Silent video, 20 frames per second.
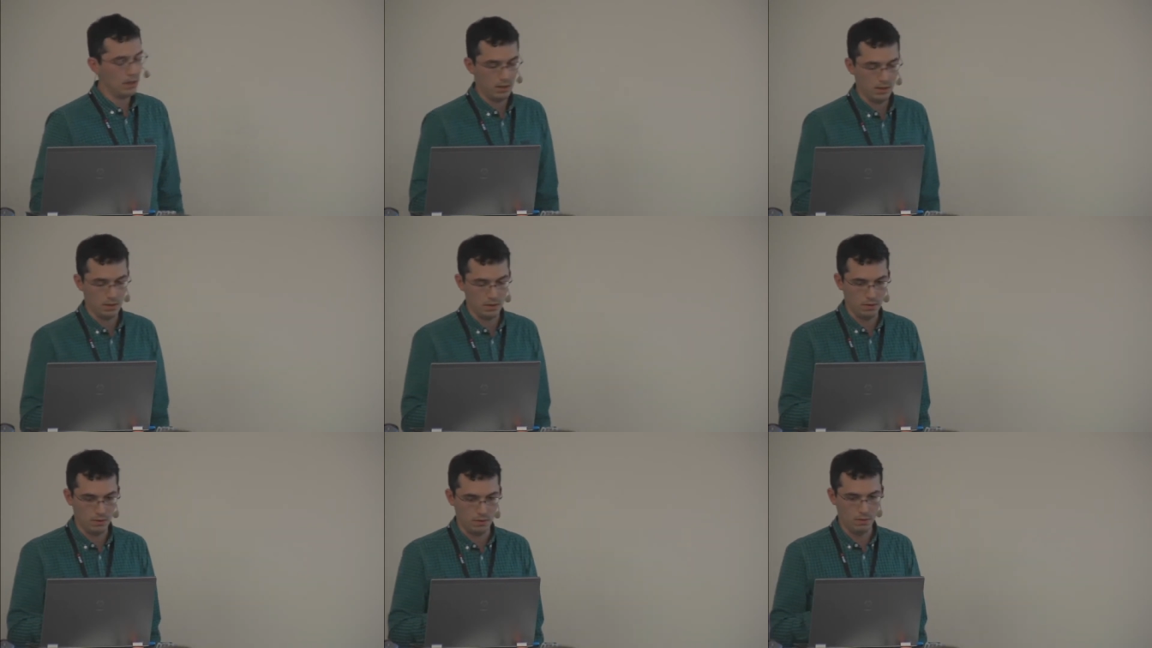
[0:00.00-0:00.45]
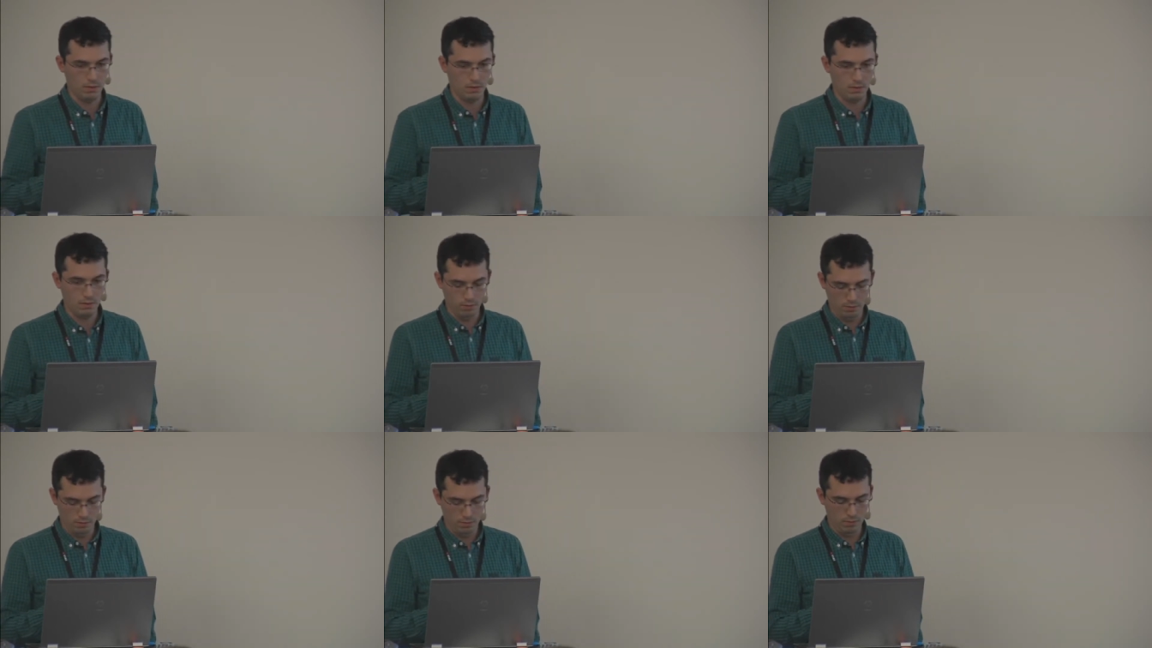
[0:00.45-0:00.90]
So
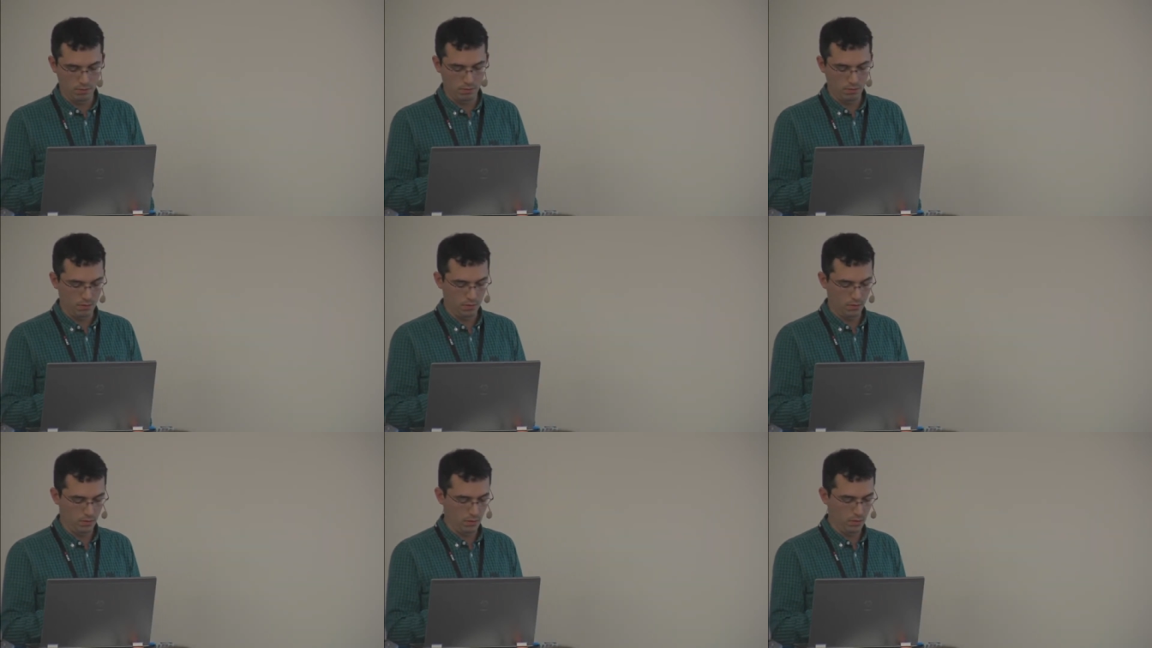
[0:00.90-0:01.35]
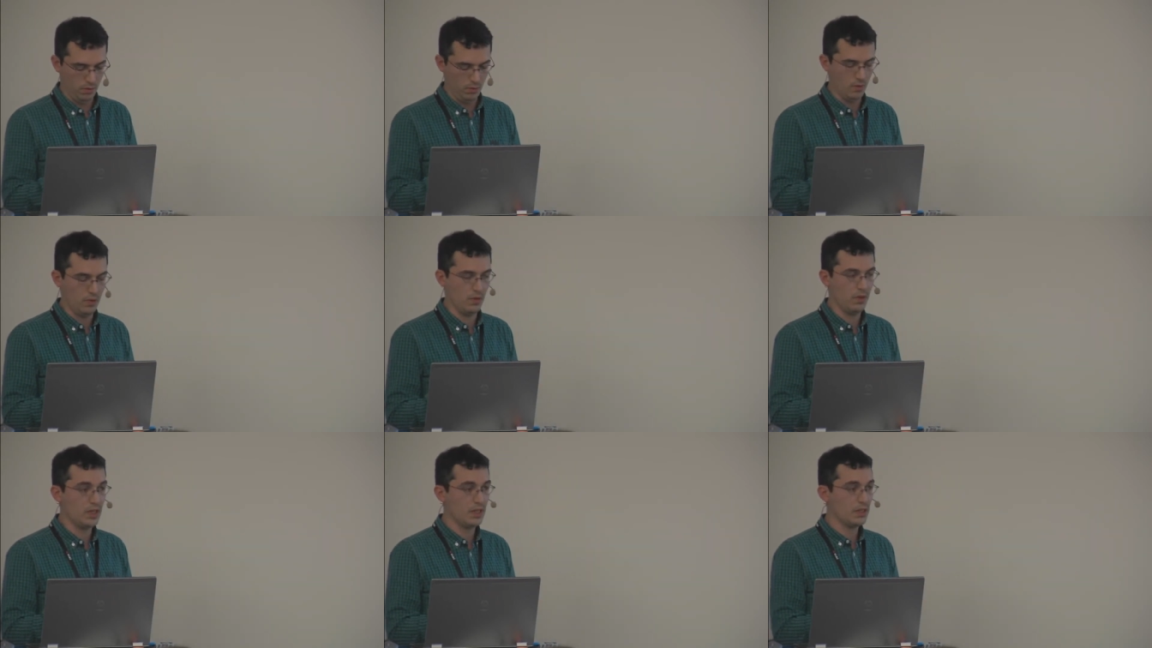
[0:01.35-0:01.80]

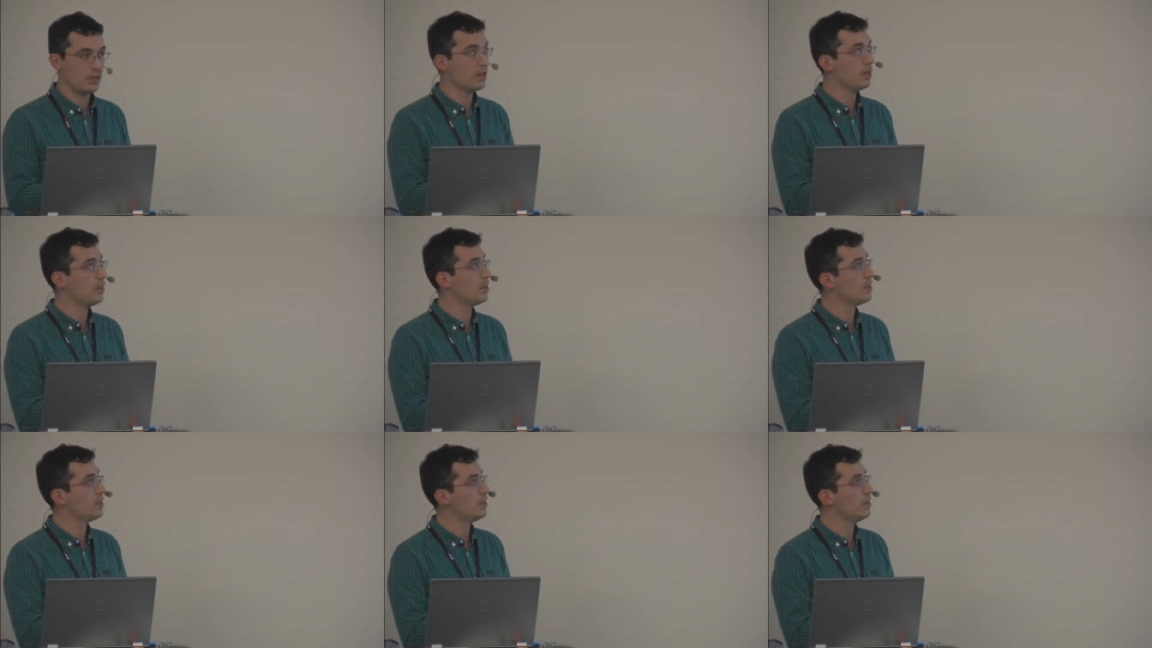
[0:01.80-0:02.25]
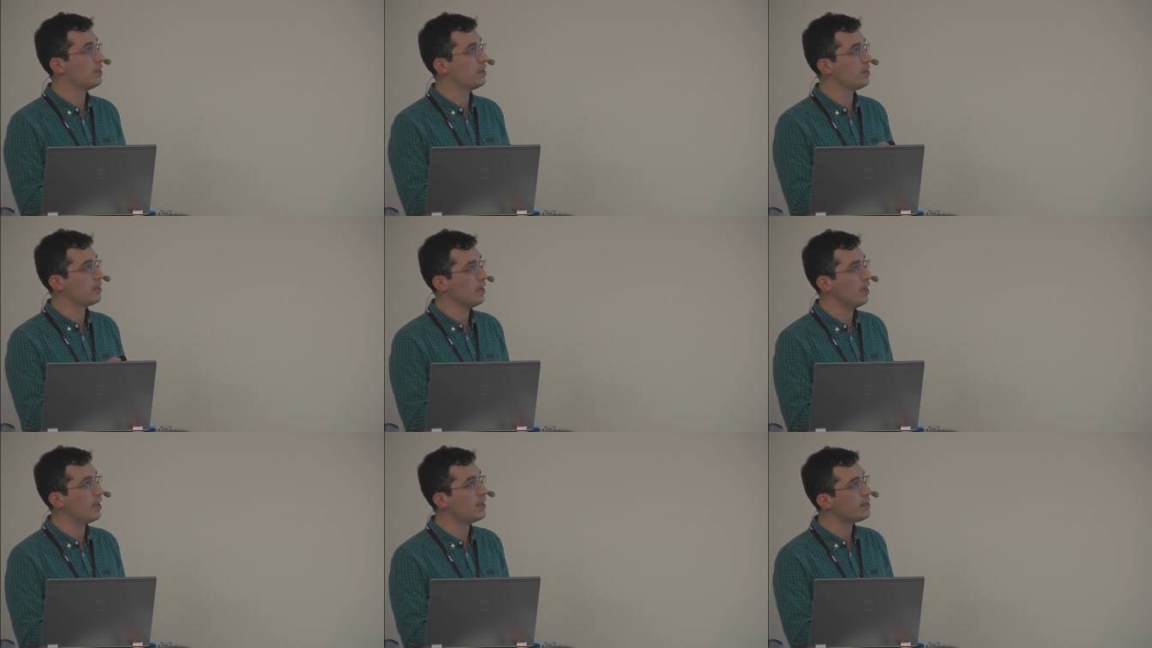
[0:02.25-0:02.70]
this, this is the
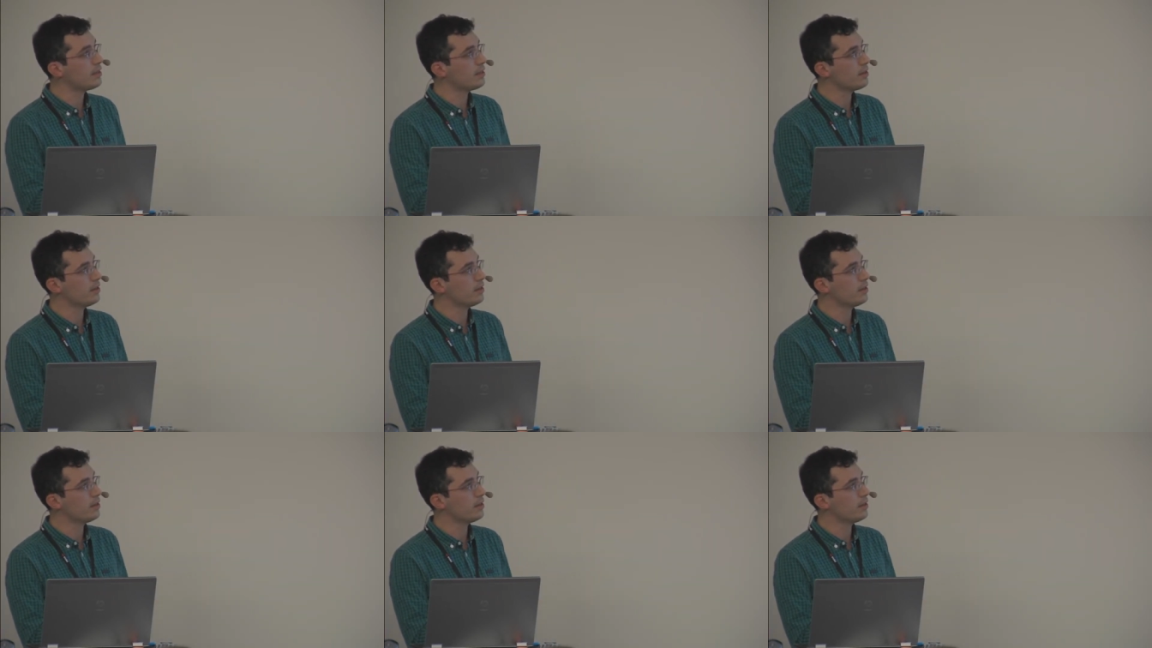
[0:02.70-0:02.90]
site,